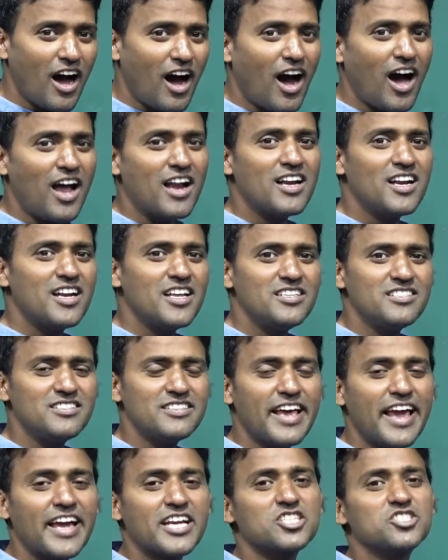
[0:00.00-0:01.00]
unless
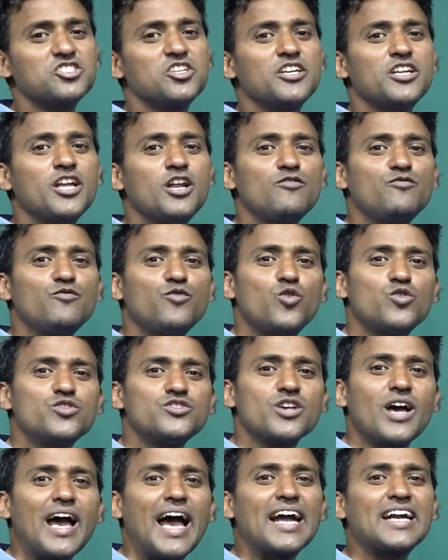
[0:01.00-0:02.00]
external force
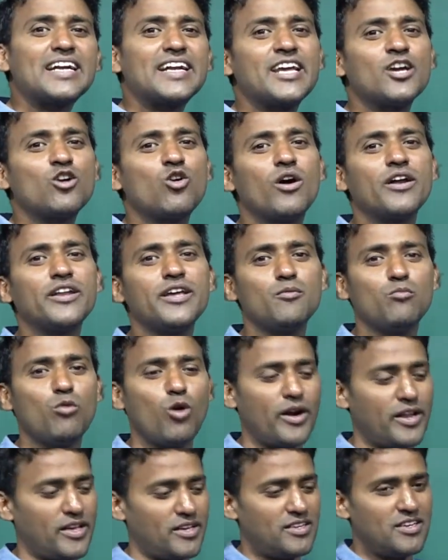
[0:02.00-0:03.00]
acting on a
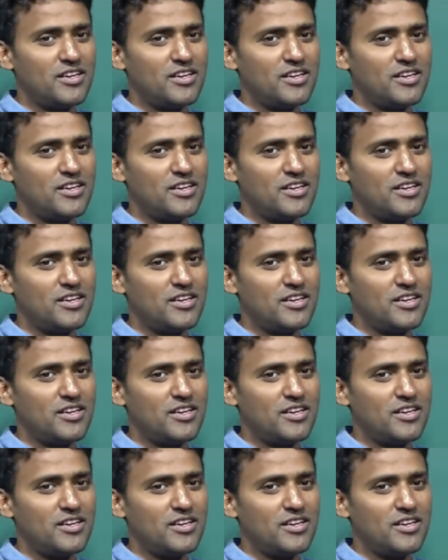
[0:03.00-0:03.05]
body.